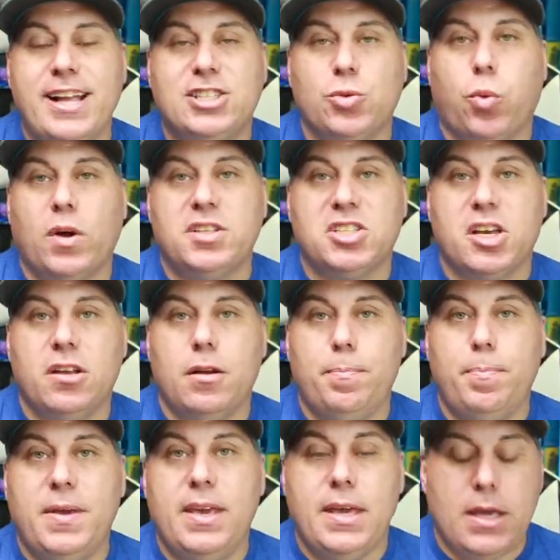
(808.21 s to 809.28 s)
It's what's going to
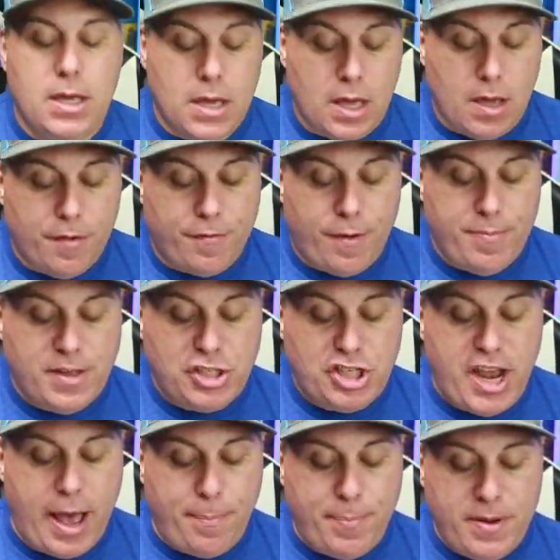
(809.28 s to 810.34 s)
be from the
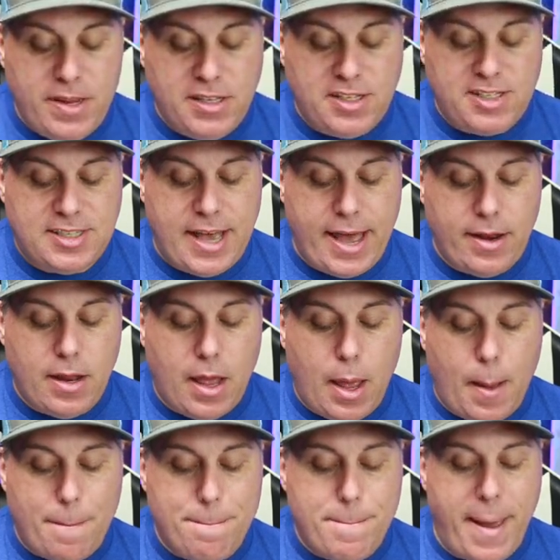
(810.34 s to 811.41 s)
Japanese set,
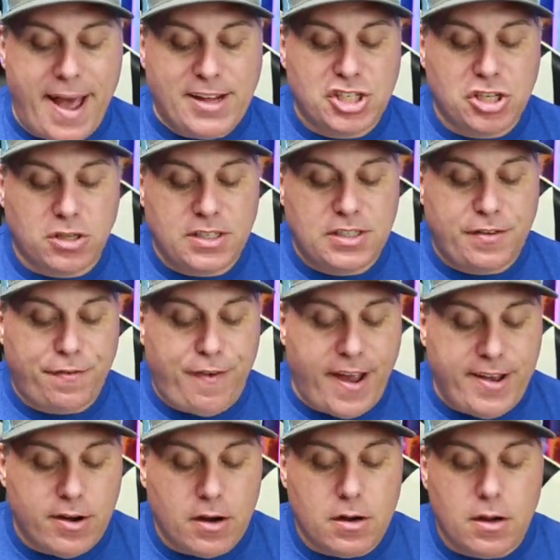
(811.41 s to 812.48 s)
Matchless
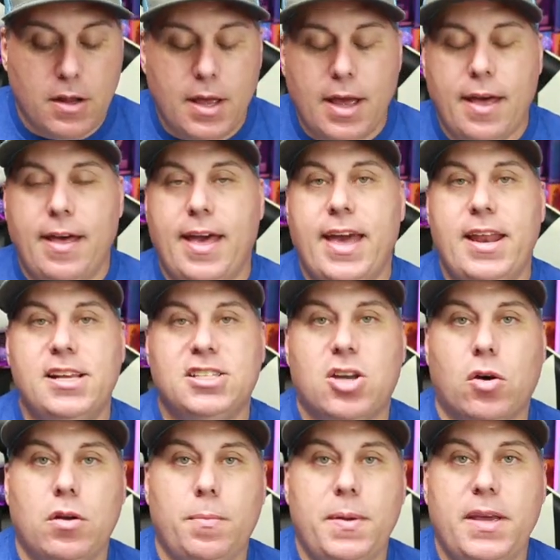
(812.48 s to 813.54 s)
Fighter. It is
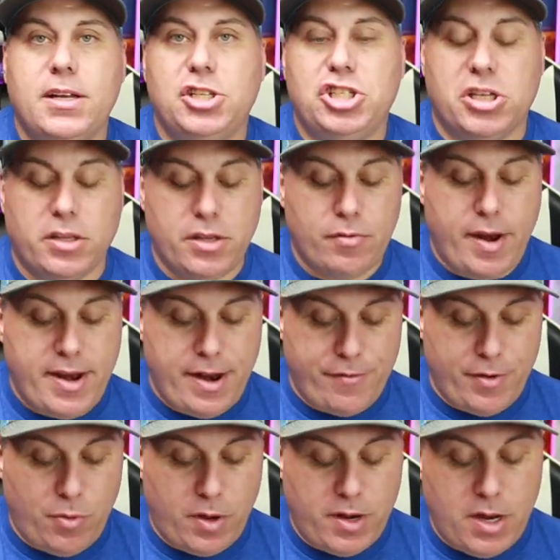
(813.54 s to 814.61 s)
going to be in Chilling Rain,
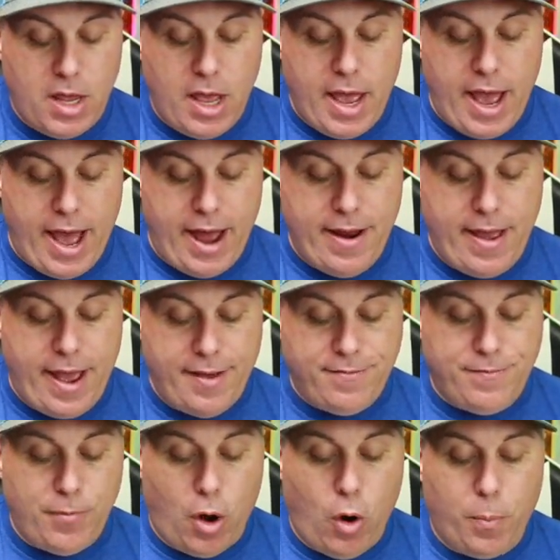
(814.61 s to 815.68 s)
everyone. And I
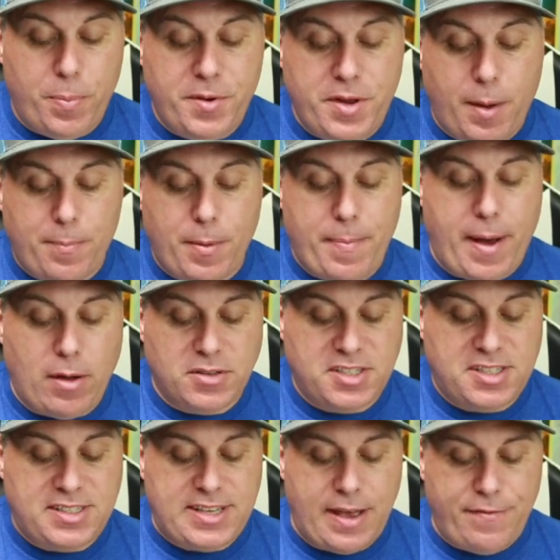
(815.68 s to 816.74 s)
opened up about
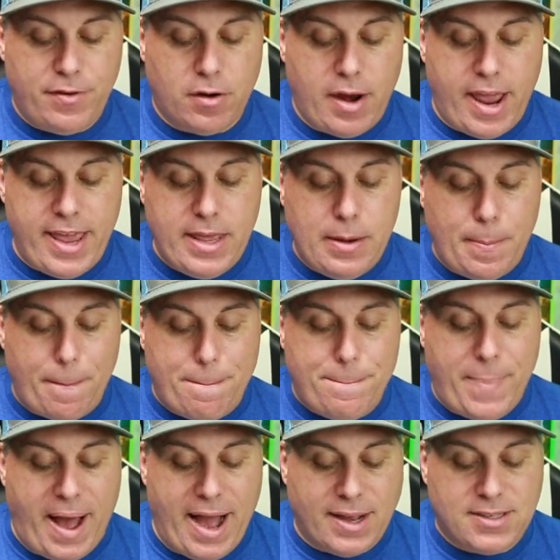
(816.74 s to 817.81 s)
seven or eight
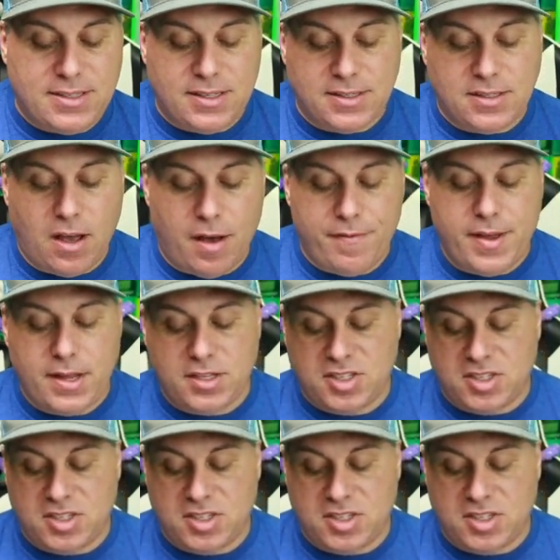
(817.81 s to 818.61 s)
boxes of it.